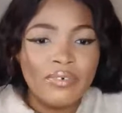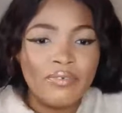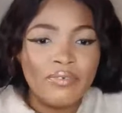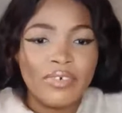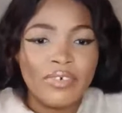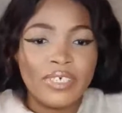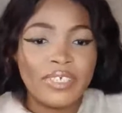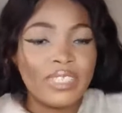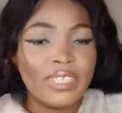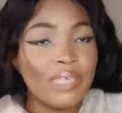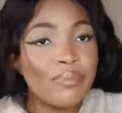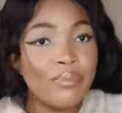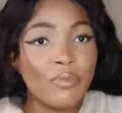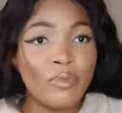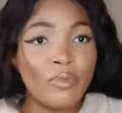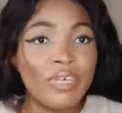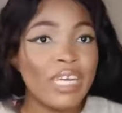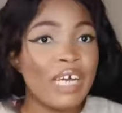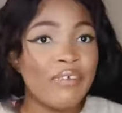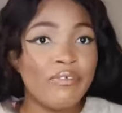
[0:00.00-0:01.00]
For example,
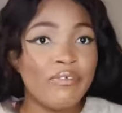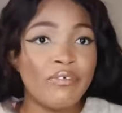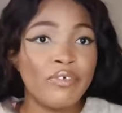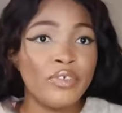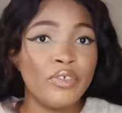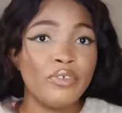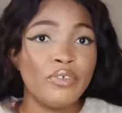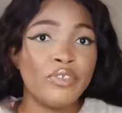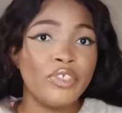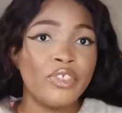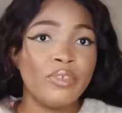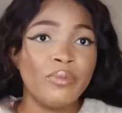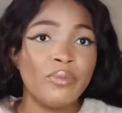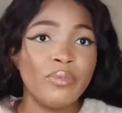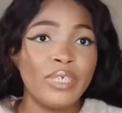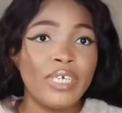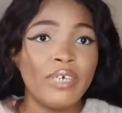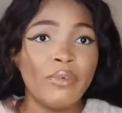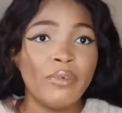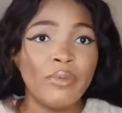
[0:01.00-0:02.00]
we have
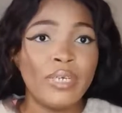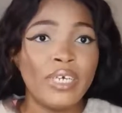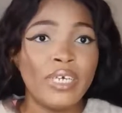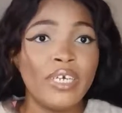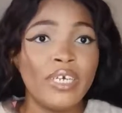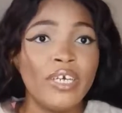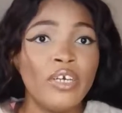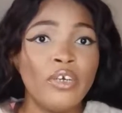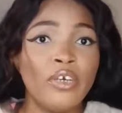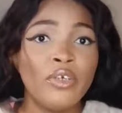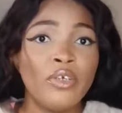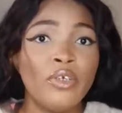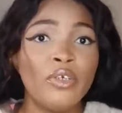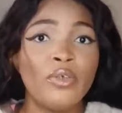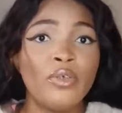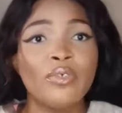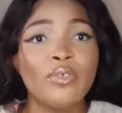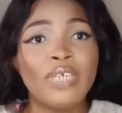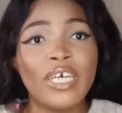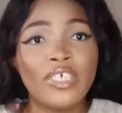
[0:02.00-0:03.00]
YouTube here where
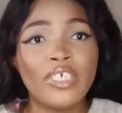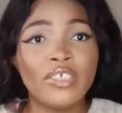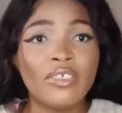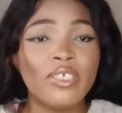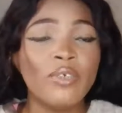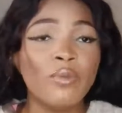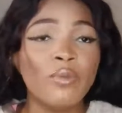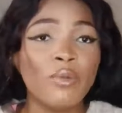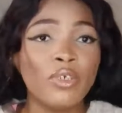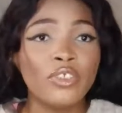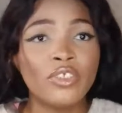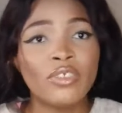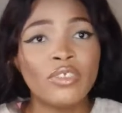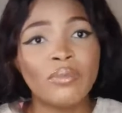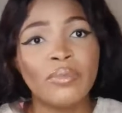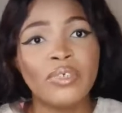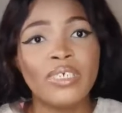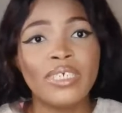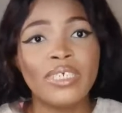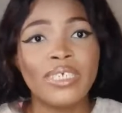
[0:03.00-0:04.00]
you could actually watch
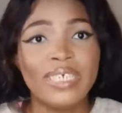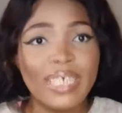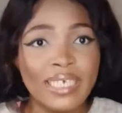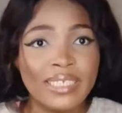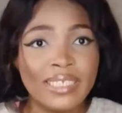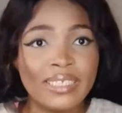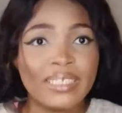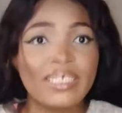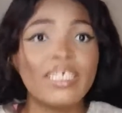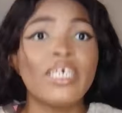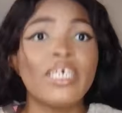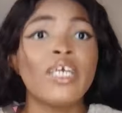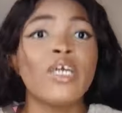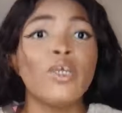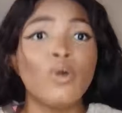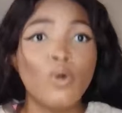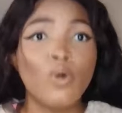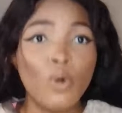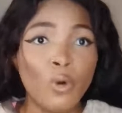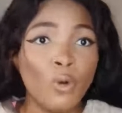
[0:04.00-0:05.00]
somebody get
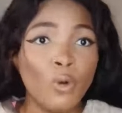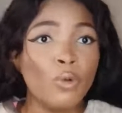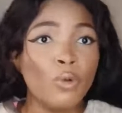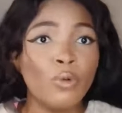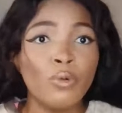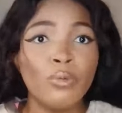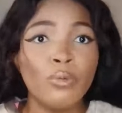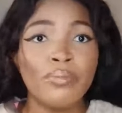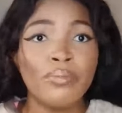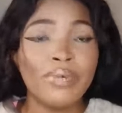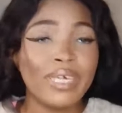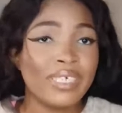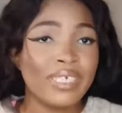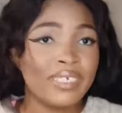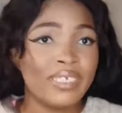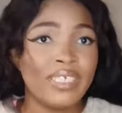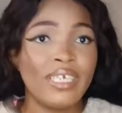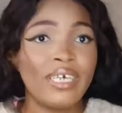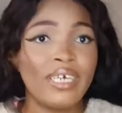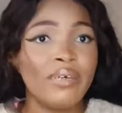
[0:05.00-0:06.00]
a whole
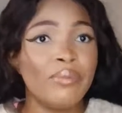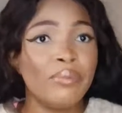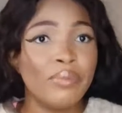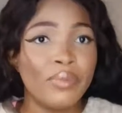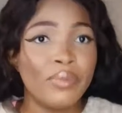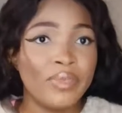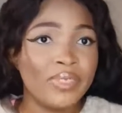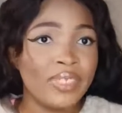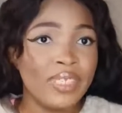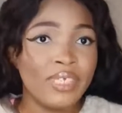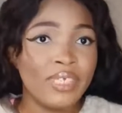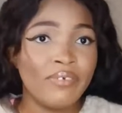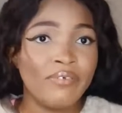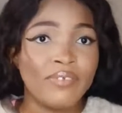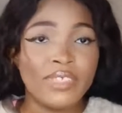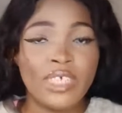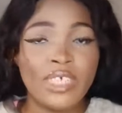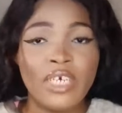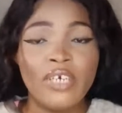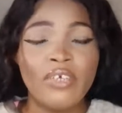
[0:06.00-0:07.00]
Brazilian butt
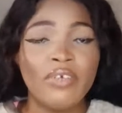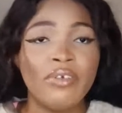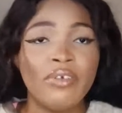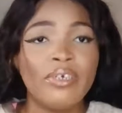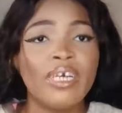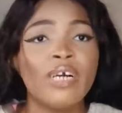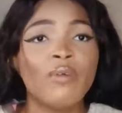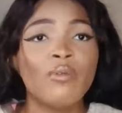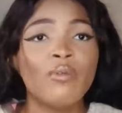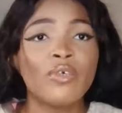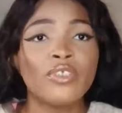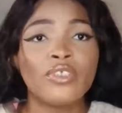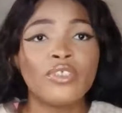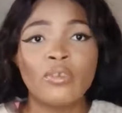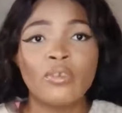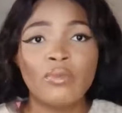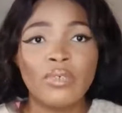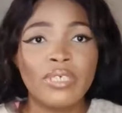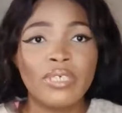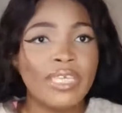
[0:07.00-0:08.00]
lift. You can watch
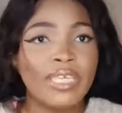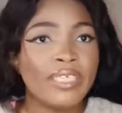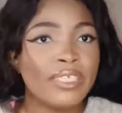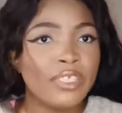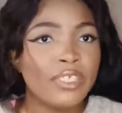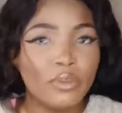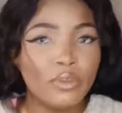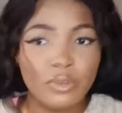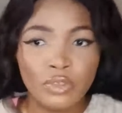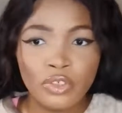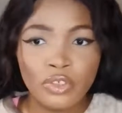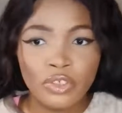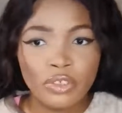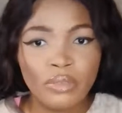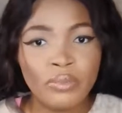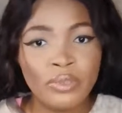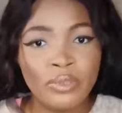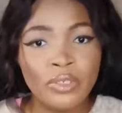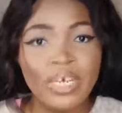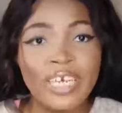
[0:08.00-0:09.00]
someone get a nose
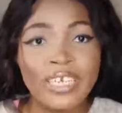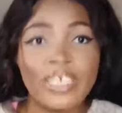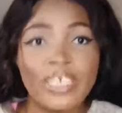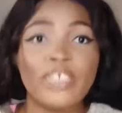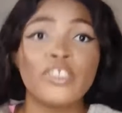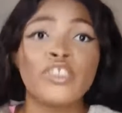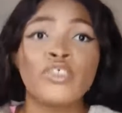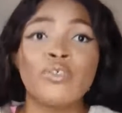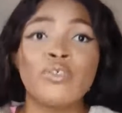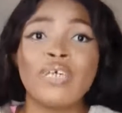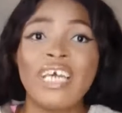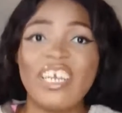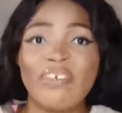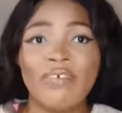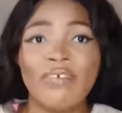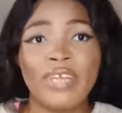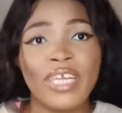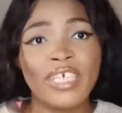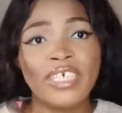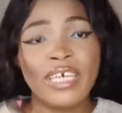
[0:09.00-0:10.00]
job. At least you kind
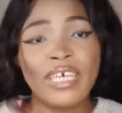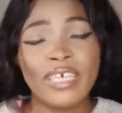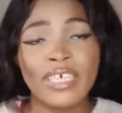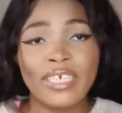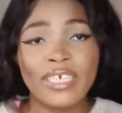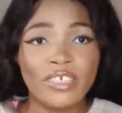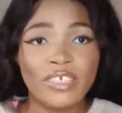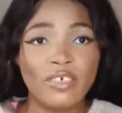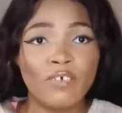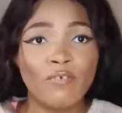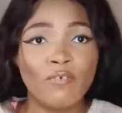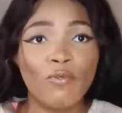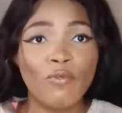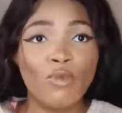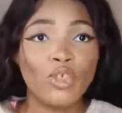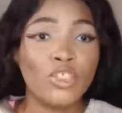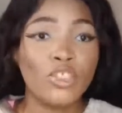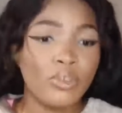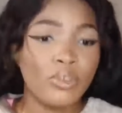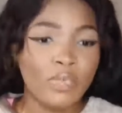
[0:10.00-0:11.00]
of have an idea of
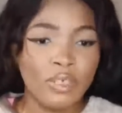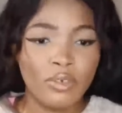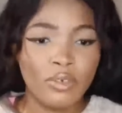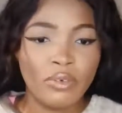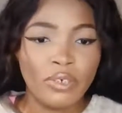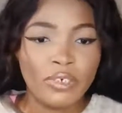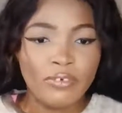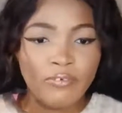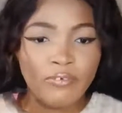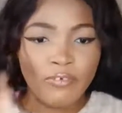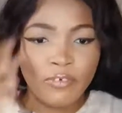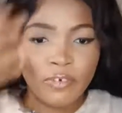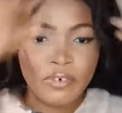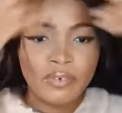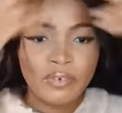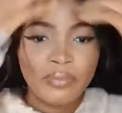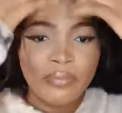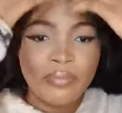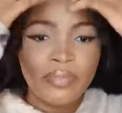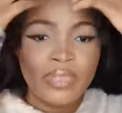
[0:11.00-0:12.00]
what you are going
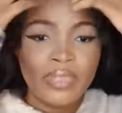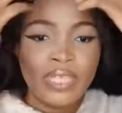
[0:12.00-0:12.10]
for.